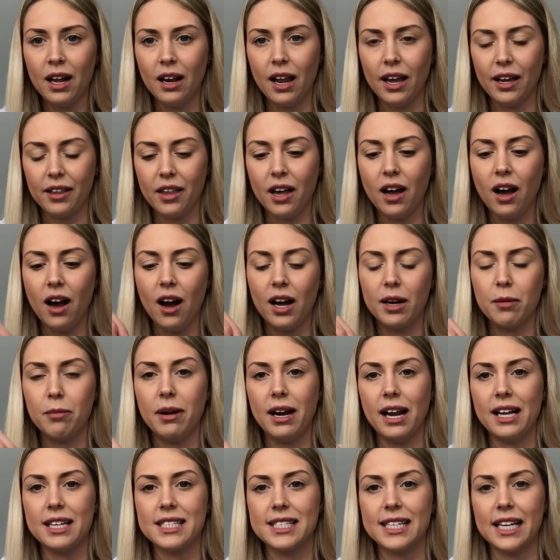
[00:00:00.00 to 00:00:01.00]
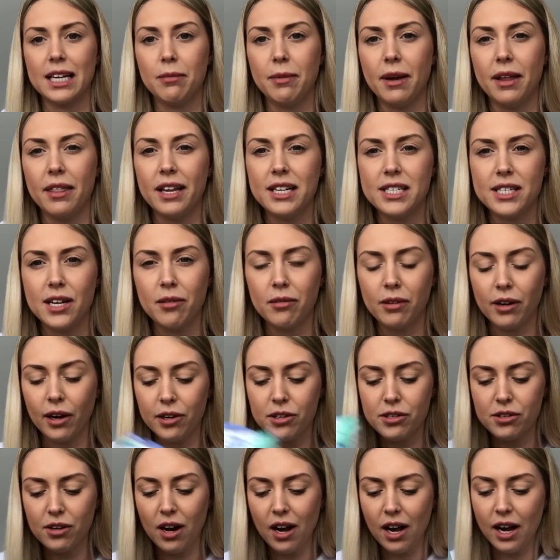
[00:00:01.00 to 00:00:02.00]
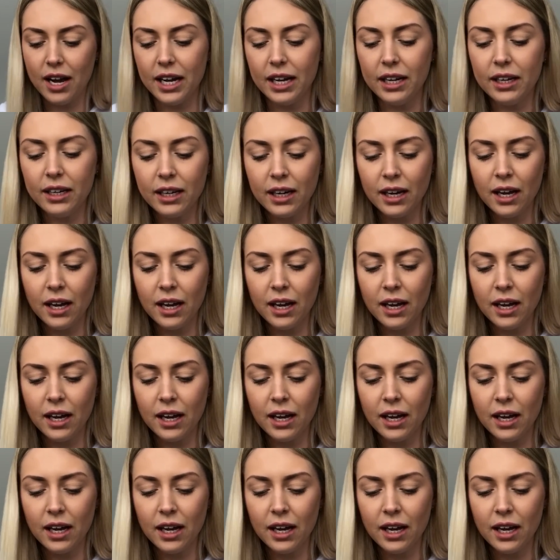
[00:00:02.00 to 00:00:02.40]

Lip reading: like the hard plastic bit, they don't go dry.